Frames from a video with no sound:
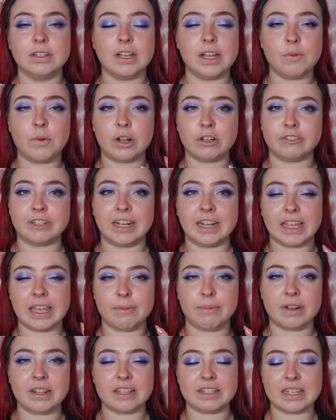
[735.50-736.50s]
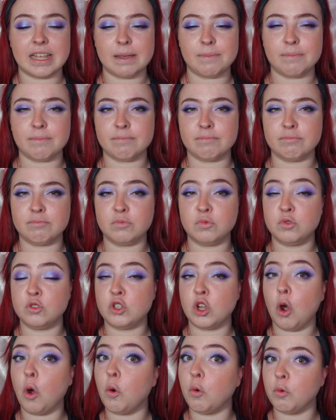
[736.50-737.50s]
I want to try to keep it in the same
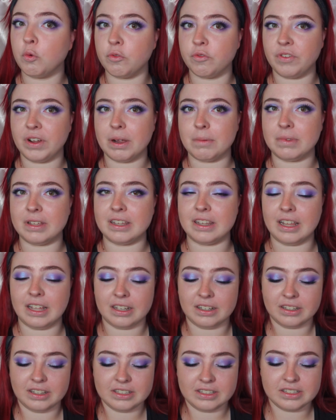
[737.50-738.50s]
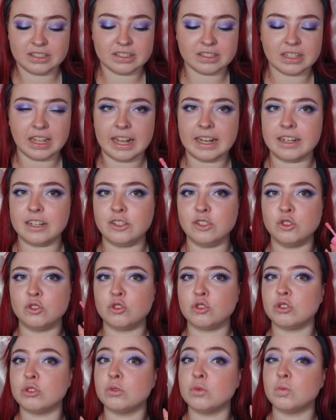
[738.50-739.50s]
tone family. Like, this is kind of
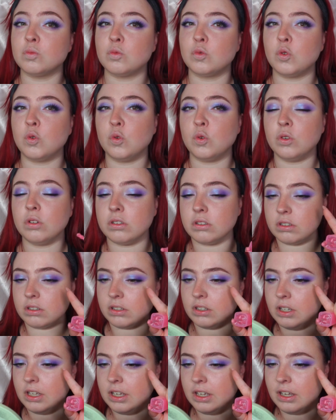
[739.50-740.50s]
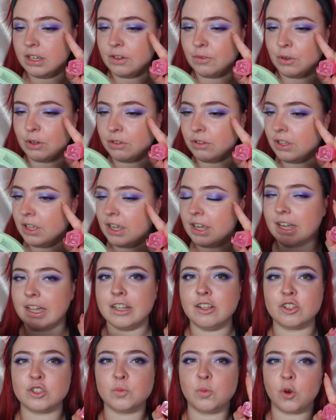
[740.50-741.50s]
neutral, cool. Well, it
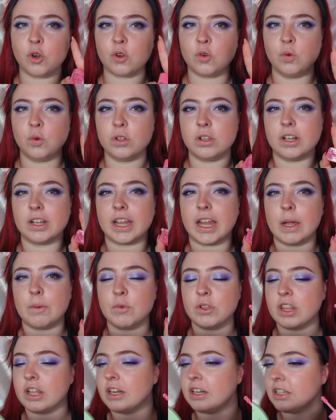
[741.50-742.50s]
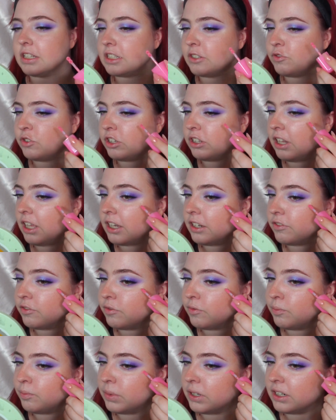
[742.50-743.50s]
looks more cool on camera than it does in real
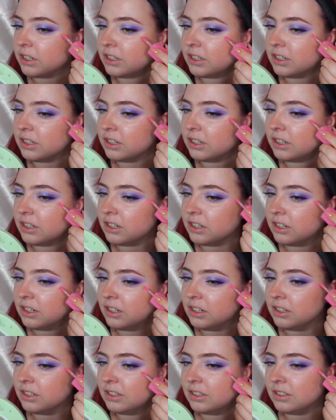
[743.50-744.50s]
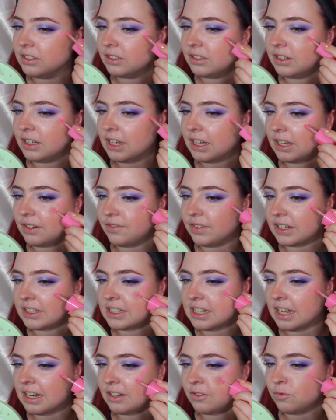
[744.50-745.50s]
life, but I can fix
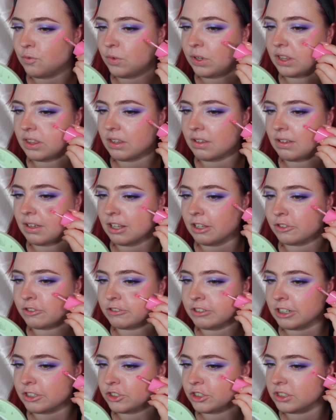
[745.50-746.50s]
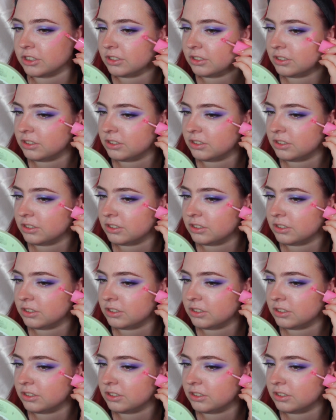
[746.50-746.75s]
that with color correction.